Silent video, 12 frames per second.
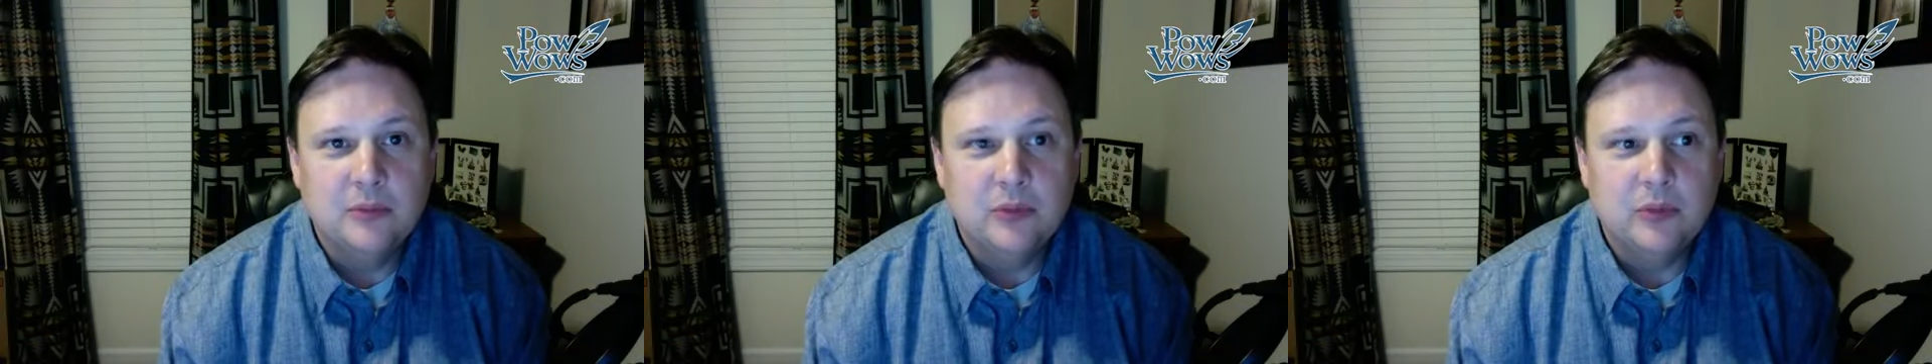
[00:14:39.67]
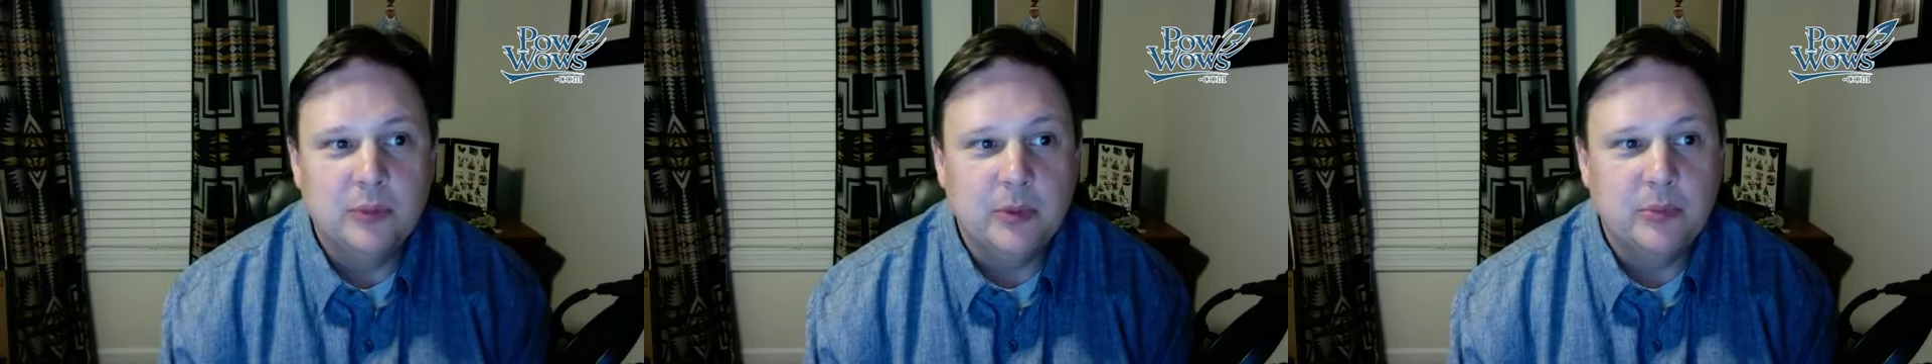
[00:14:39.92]

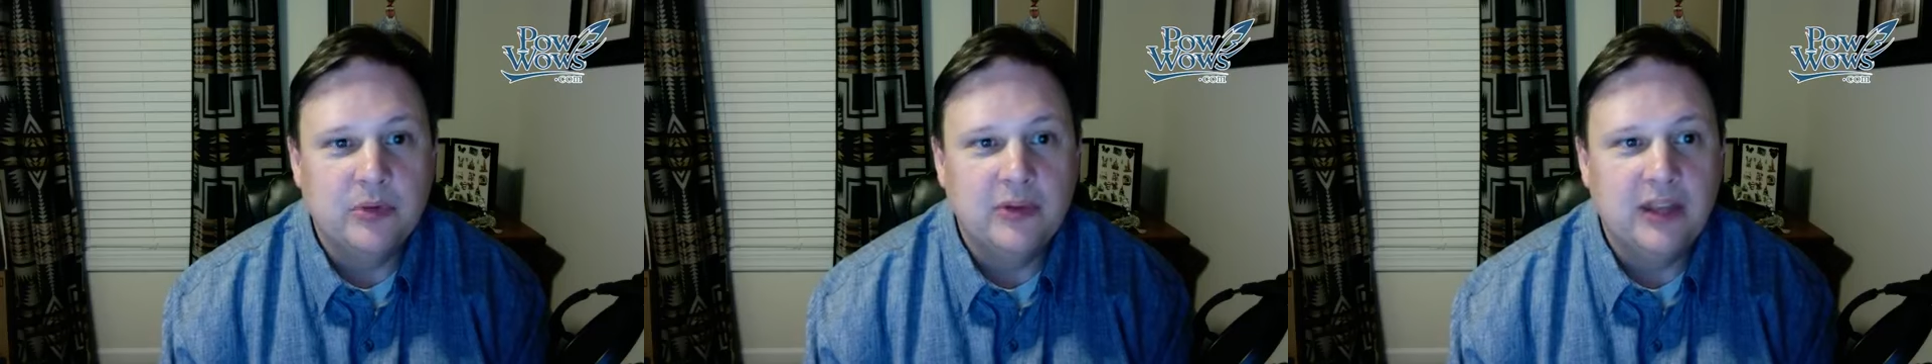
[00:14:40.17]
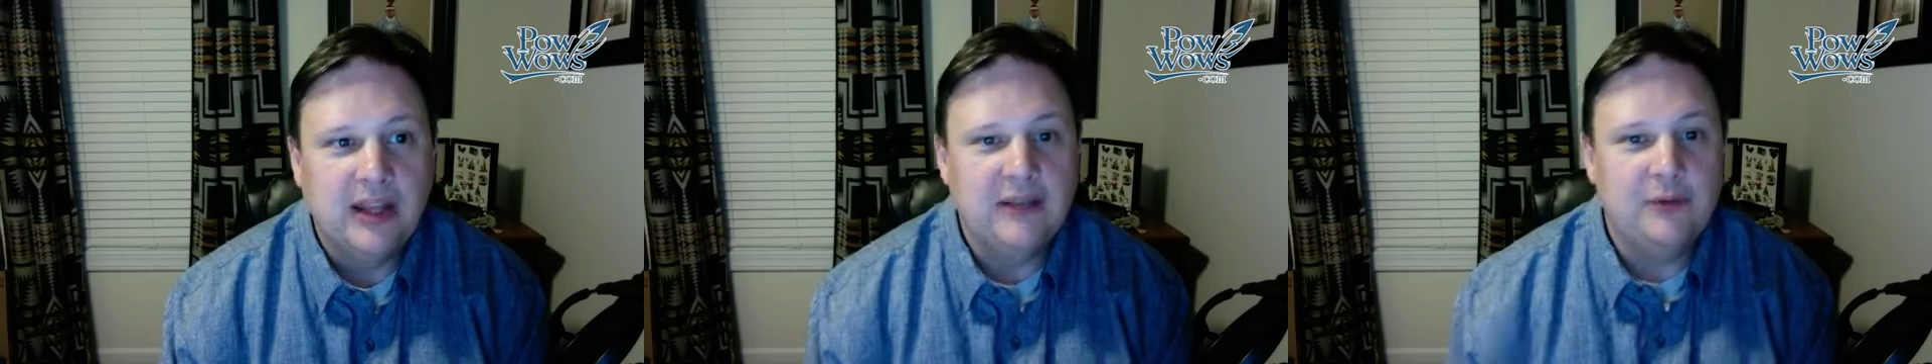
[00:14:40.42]
you remember
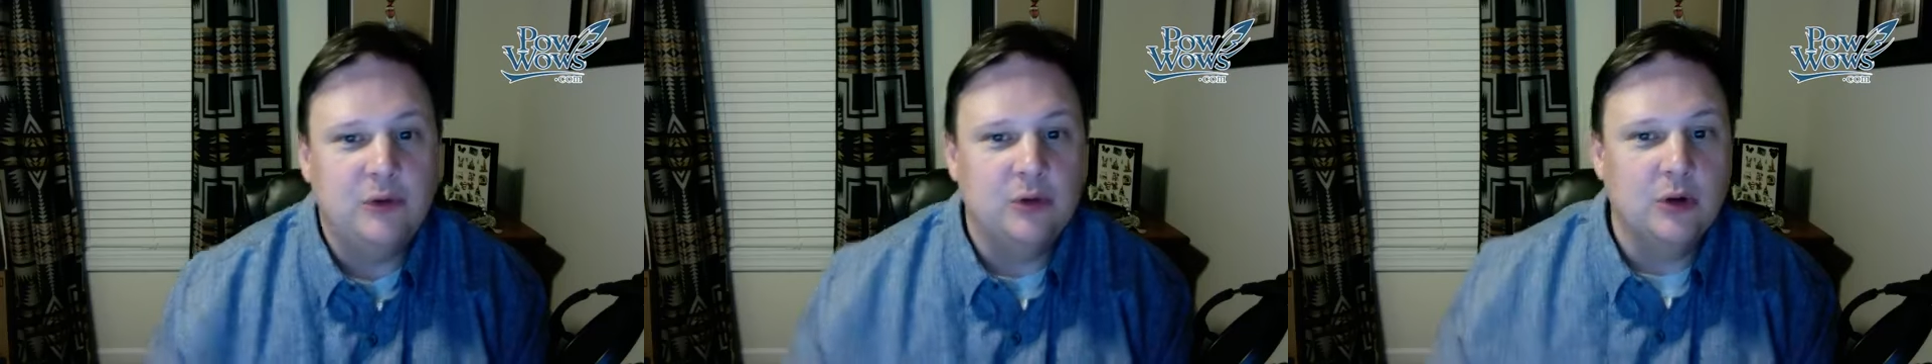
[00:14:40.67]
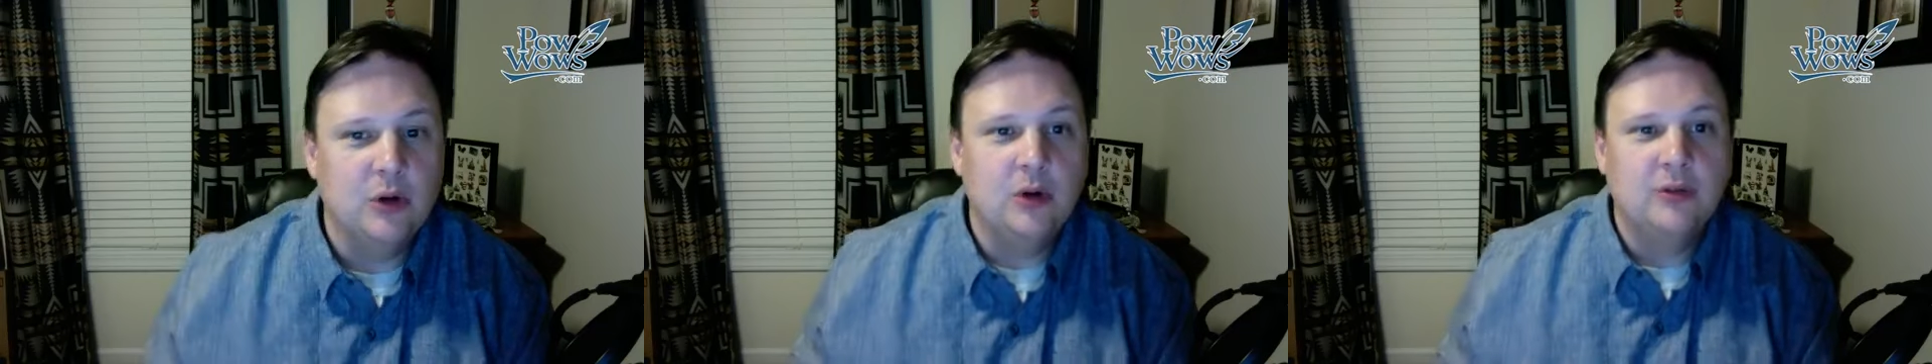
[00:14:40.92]
that if you
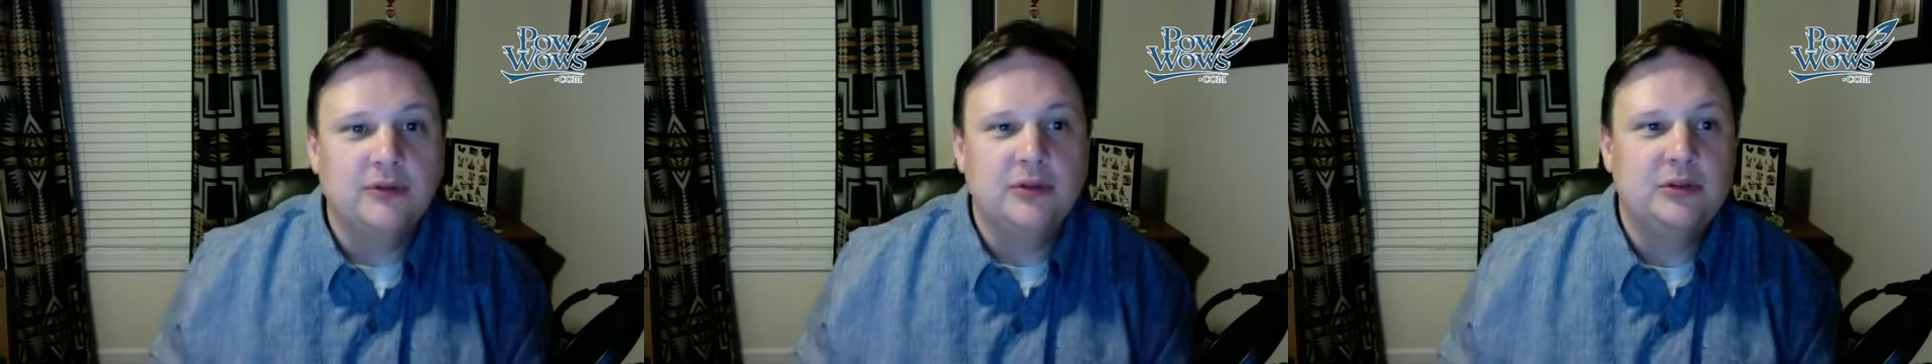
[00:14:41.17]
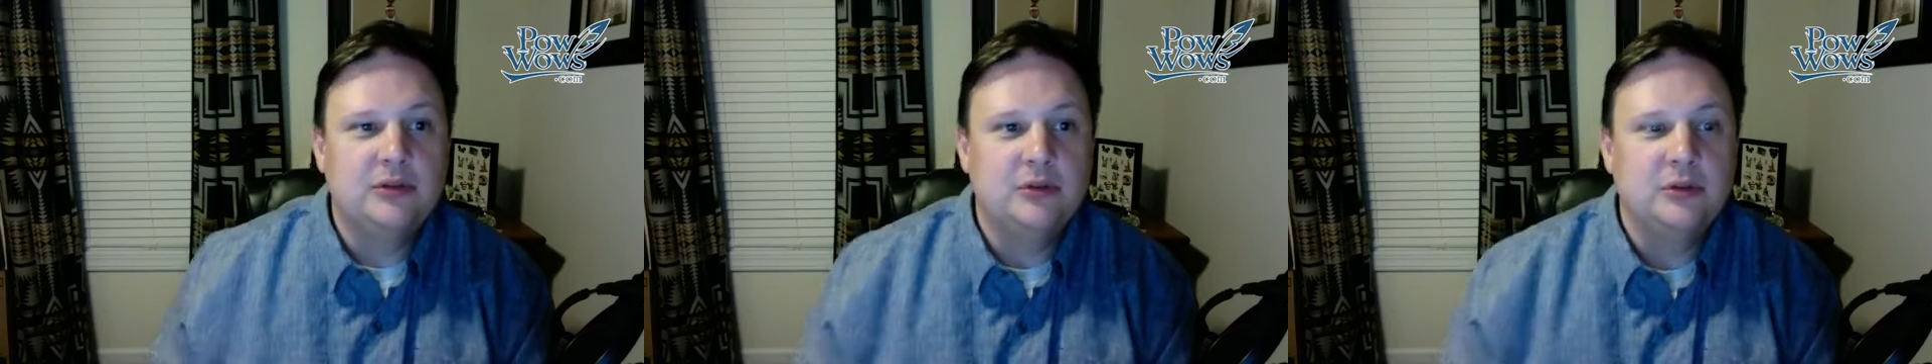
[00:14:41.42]
go over
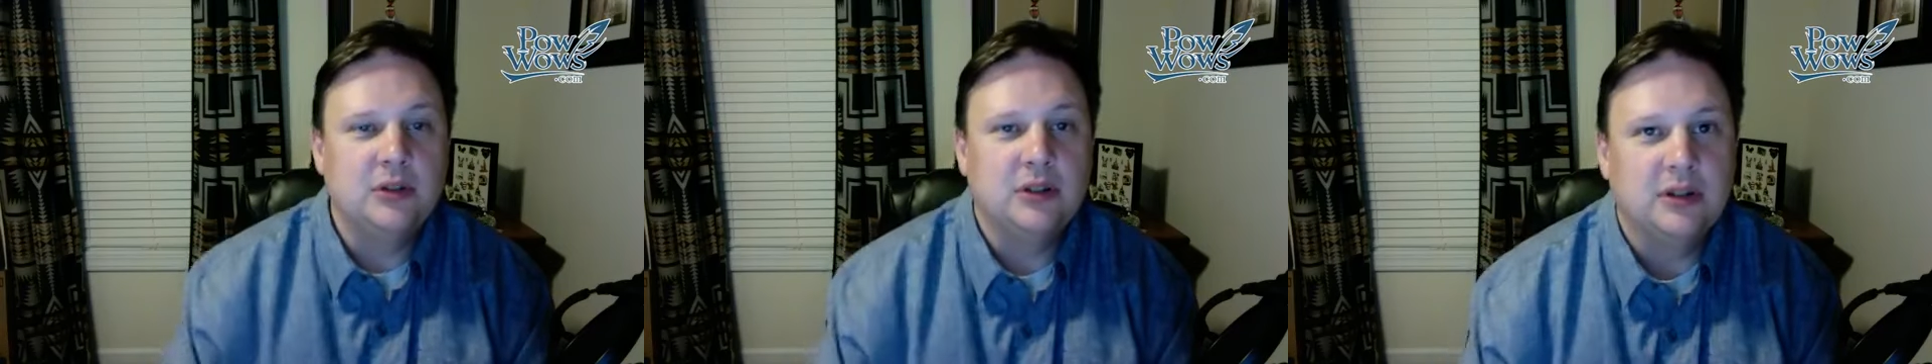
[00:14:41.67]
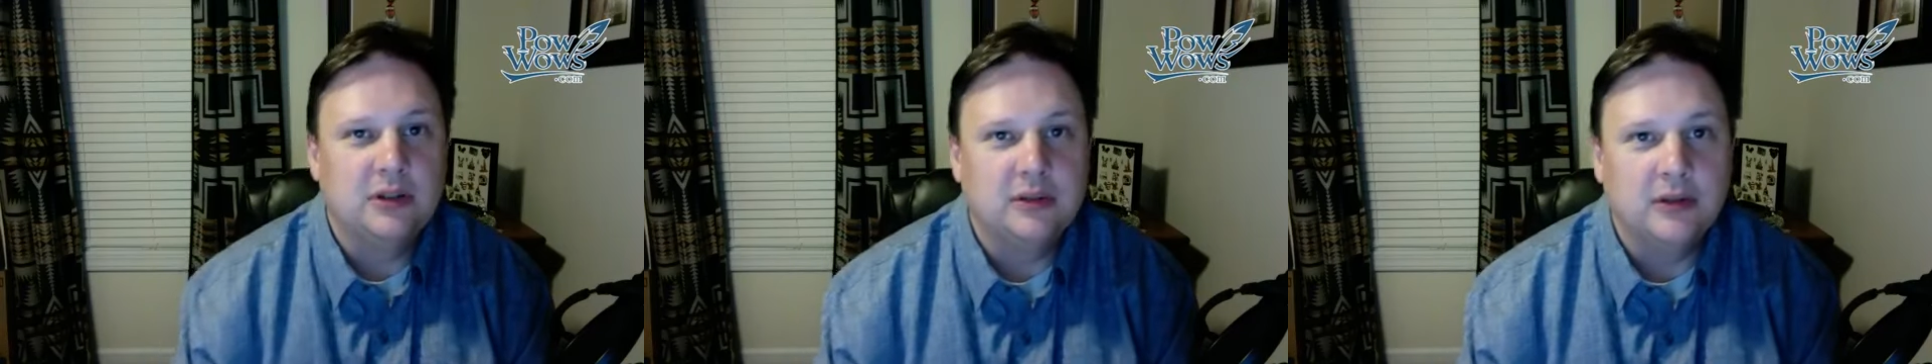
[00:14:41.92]
to
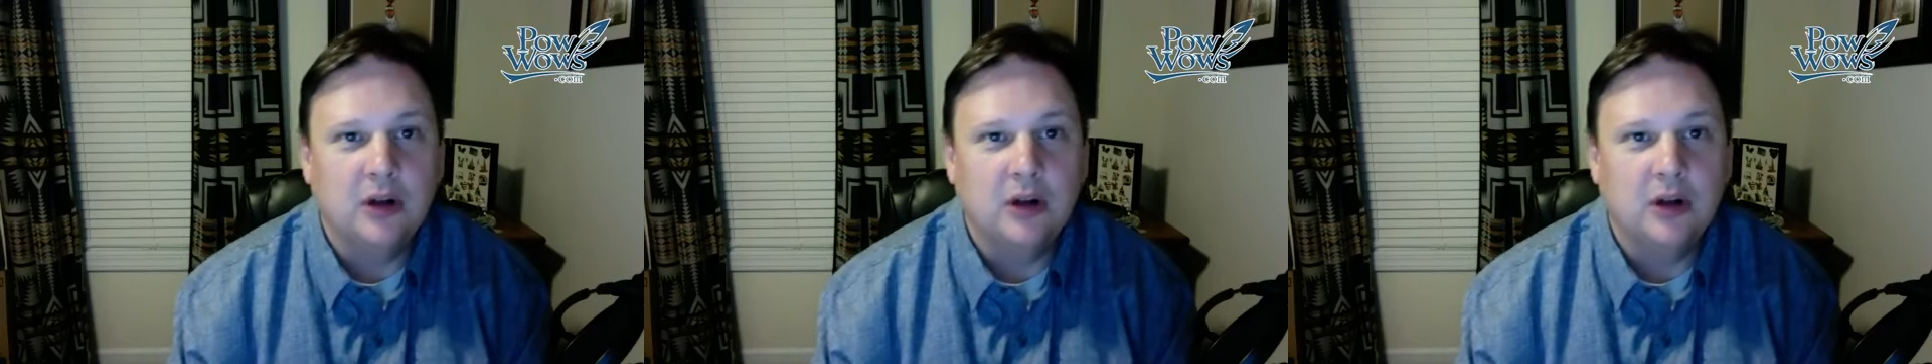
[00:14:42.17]
uh,